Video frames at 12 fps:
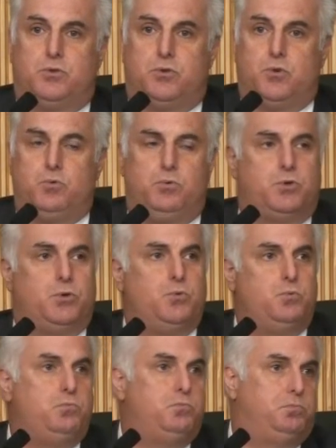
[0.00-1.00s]
two,
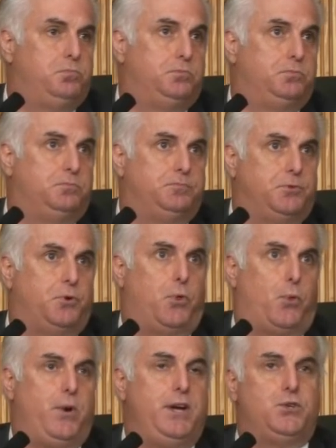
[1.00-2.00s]
two or
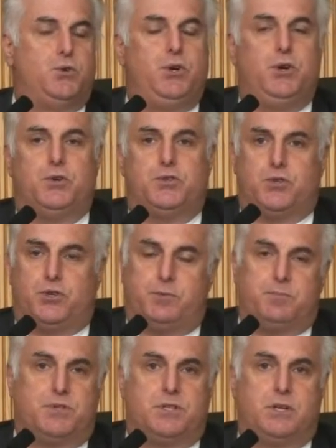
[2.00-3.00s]
three two-year
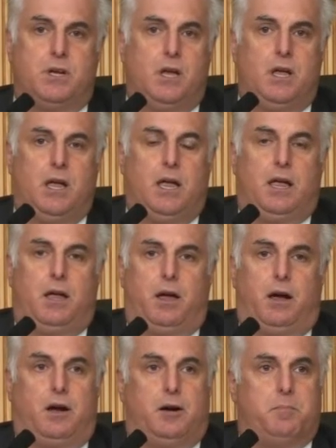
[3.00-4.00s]
terms.
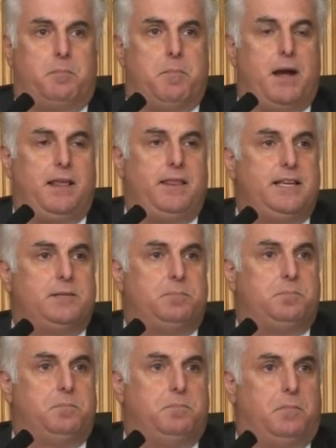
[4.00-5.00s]
Um, many of
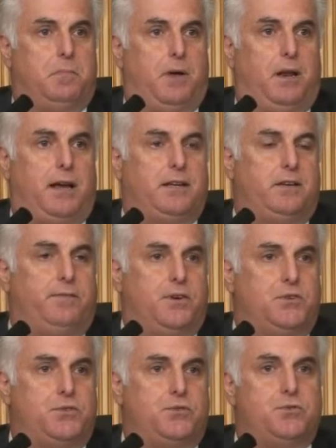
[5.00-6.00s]
these elected
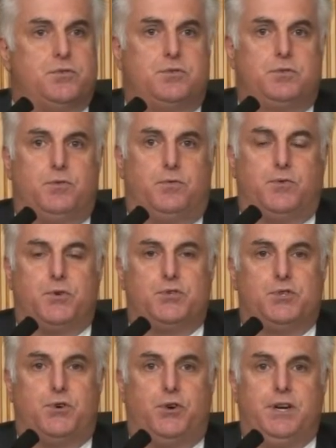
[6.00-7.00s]
officials, their
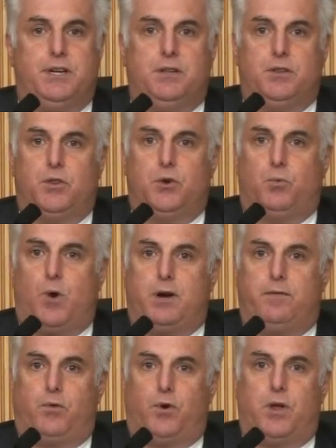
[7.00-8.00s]
first year in, they're
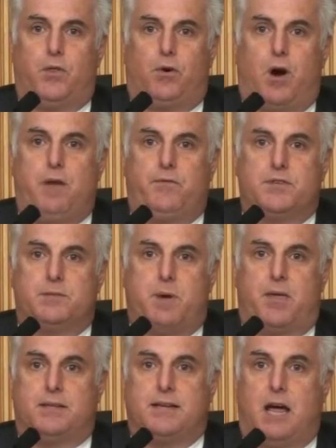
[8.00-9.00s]
running for another office
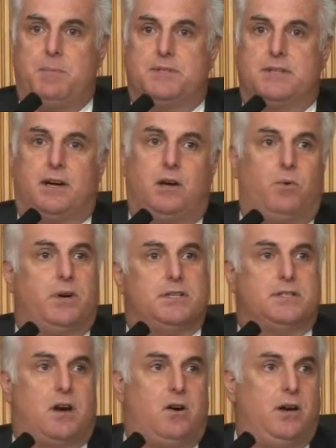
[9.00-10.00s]
by the time the second one
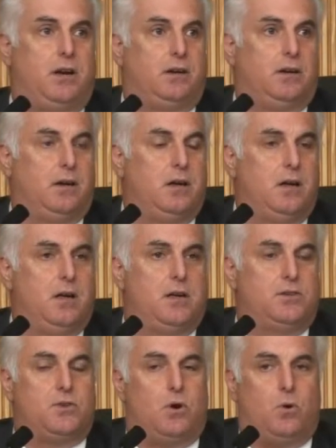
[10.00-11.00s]
is starting.
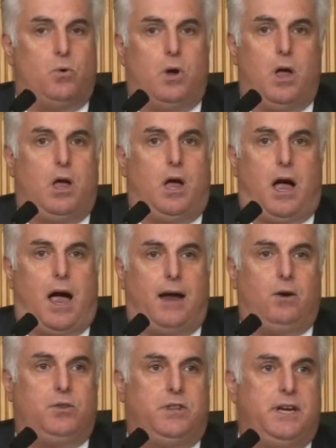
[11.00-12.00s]
So I
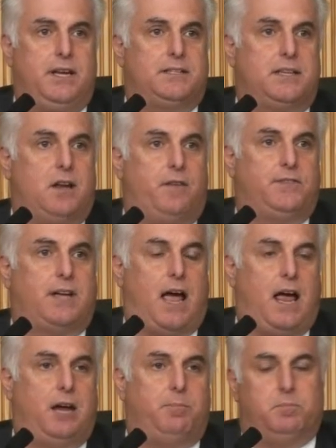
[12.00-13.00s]
don't think it's enough
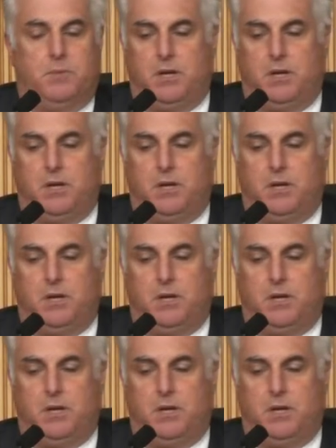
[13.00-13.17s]
time,